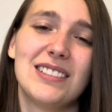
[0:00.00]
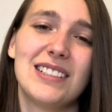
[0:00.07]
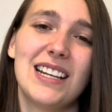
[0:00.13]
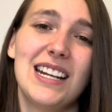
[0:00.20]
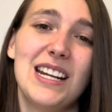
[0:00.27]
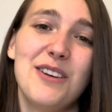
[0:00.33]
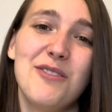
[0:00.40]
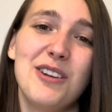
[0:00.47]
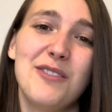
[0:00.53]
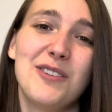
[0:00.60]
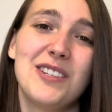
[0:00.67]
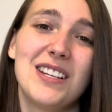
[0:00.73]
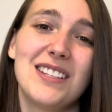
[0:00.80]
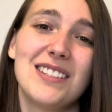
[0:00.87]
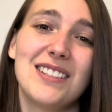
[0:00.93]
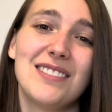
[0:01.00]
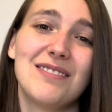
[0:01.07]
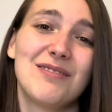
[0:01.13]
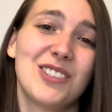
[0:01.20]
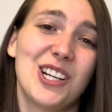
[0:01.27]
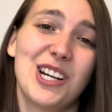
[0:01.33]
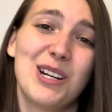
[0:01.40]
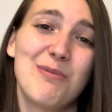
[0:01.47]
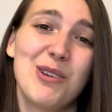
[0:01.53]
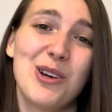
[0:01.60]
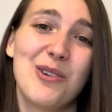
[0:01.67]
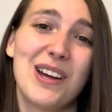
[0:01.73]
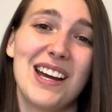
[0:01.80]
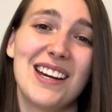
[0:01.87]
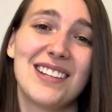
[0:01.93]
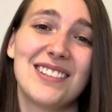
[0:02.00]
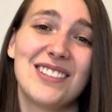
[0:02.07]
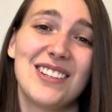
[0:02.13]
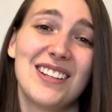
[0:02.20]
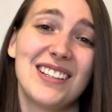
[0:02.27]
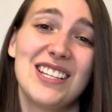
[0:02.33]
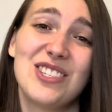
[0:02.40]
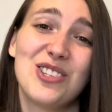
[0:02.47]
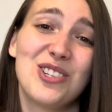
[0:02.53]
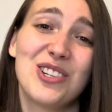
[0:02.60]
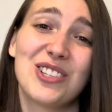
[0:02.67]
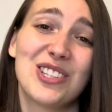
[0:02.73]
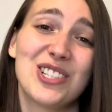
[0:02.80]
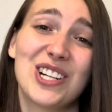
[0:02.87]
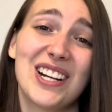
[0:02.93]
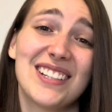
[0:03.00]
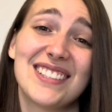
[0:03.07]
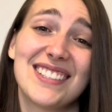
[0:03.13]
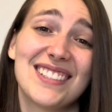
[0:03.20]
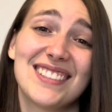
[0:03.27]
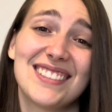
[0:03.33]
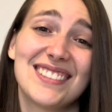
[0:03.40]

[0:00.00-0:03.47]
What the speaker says: And even if it doesn't, you're gonna be okay. At least you took the chance.